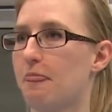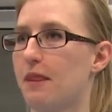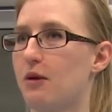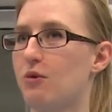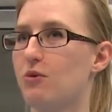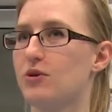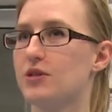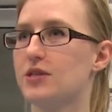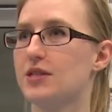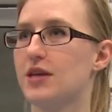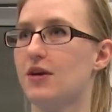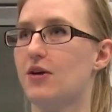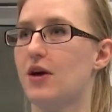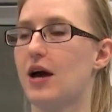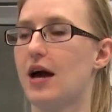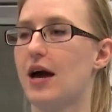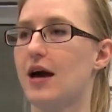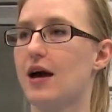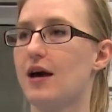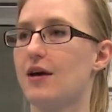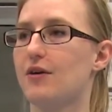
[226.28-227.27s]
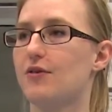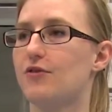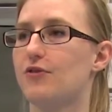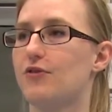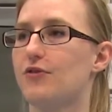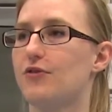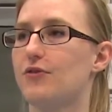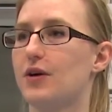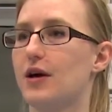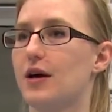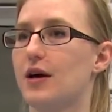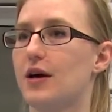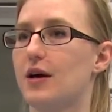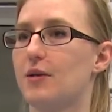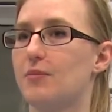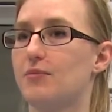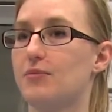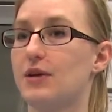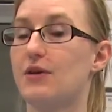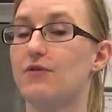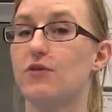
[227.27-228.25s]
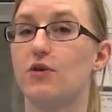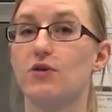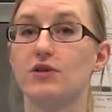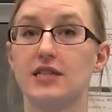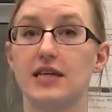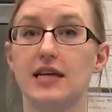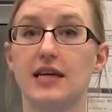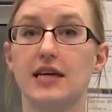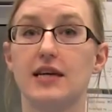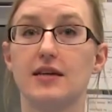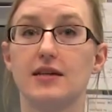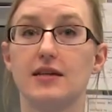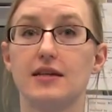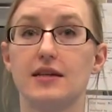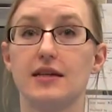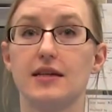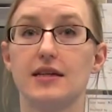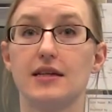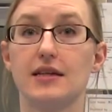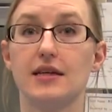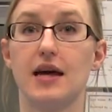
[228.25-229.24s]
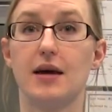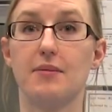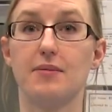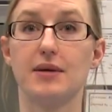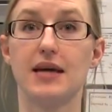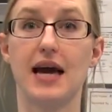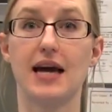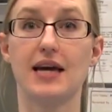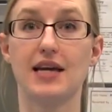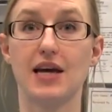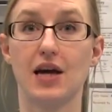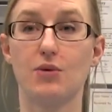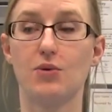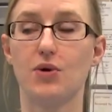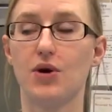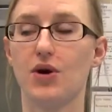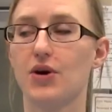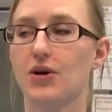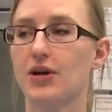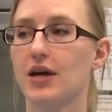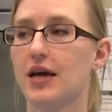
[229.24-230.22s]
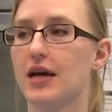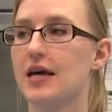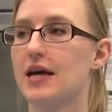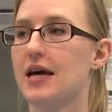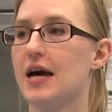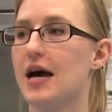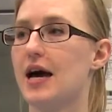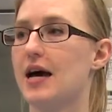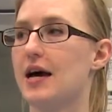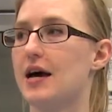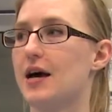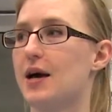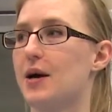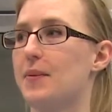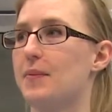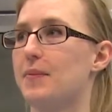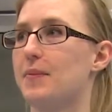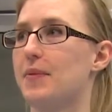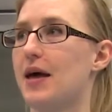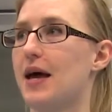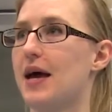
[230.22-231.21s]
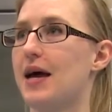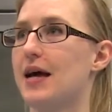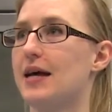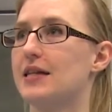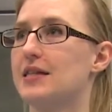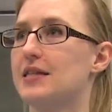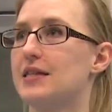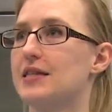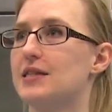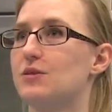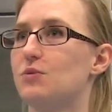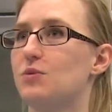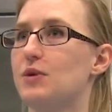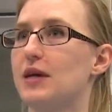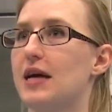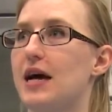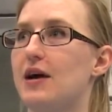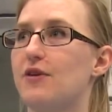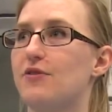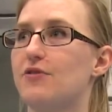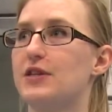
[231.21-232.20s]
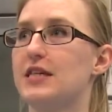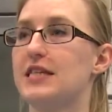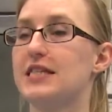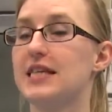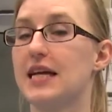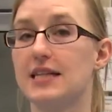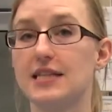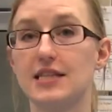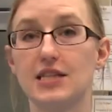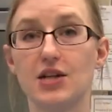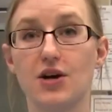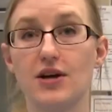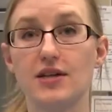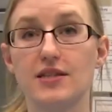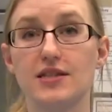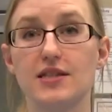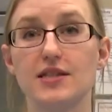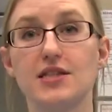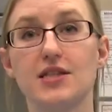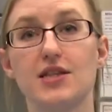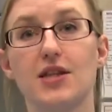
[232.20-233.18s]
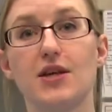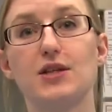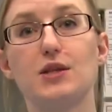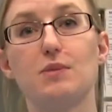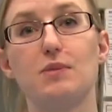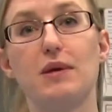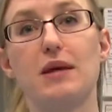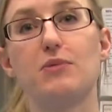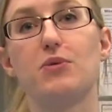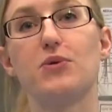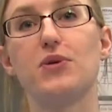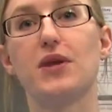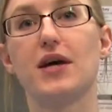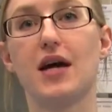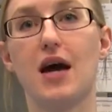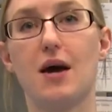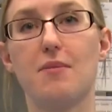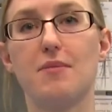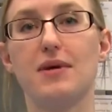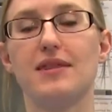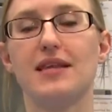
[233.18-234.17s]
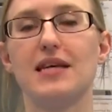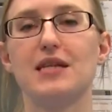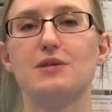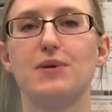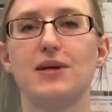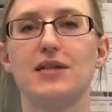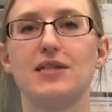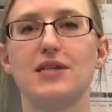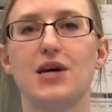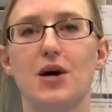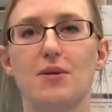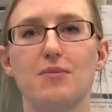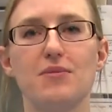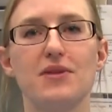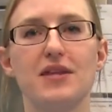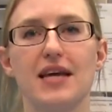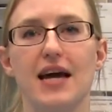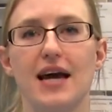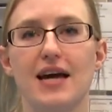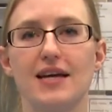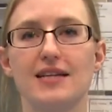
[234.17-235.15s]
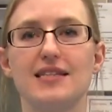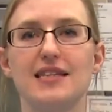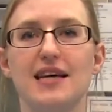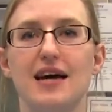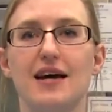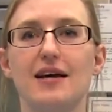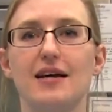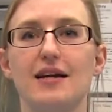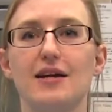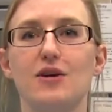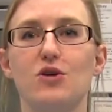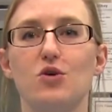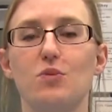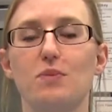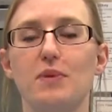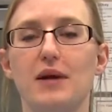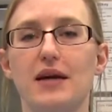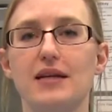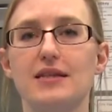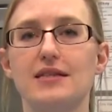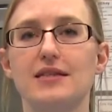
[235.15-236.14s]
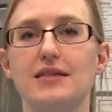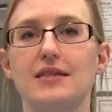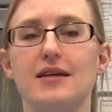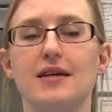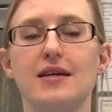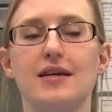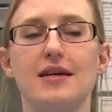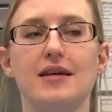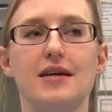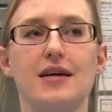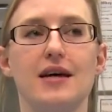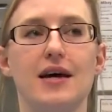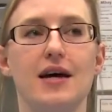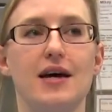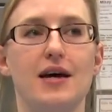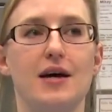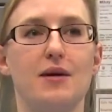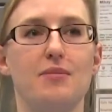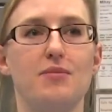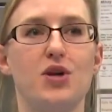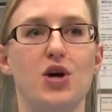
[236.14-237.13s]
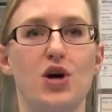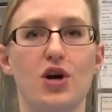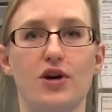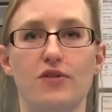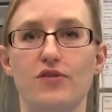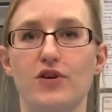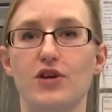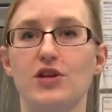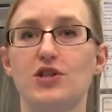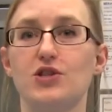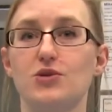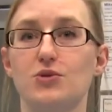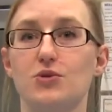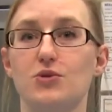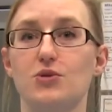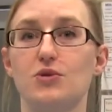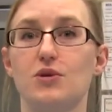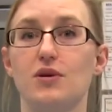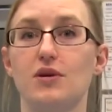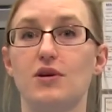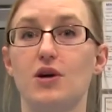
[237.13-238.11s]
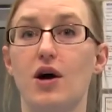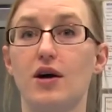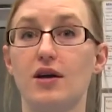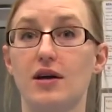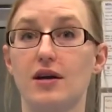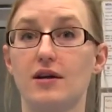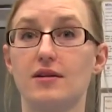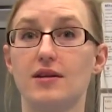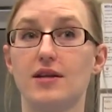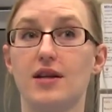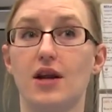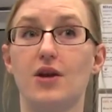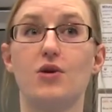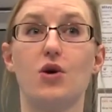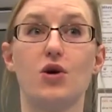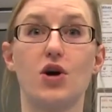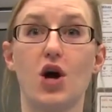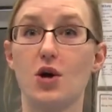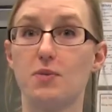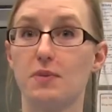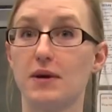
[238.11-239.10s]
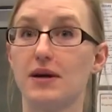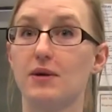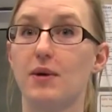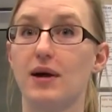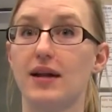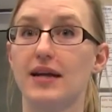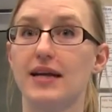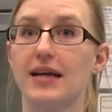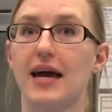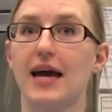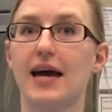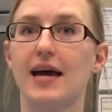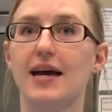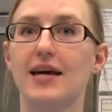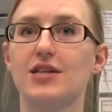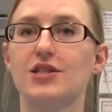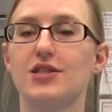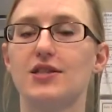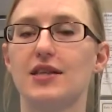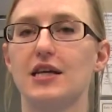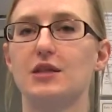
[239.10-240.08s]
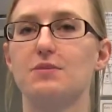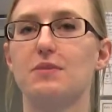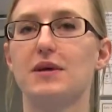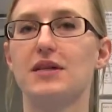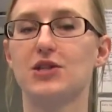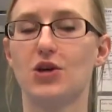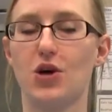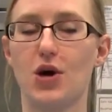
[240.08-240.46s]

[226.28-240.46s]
We also have volunteer cat care work, and we have desensitisers, so those are people that come in, they spend time with cats that are a little bit nervous or not coping well in care, so they spend